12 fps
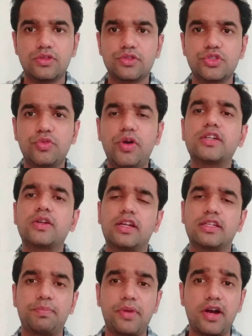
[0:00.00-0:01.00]
So what all
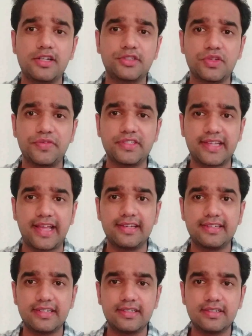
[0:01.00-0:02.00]
are the parts of a
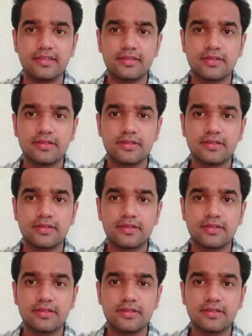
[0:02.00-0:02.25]
skeleton?